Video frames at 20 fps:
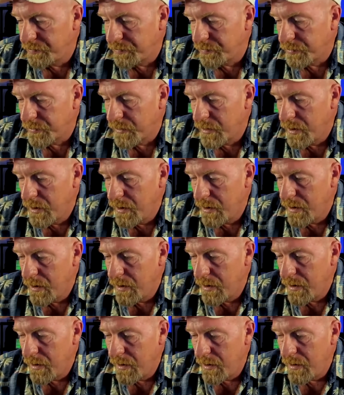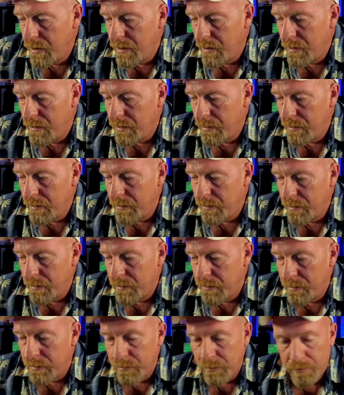
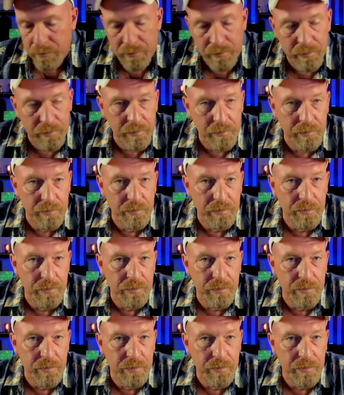[no speech]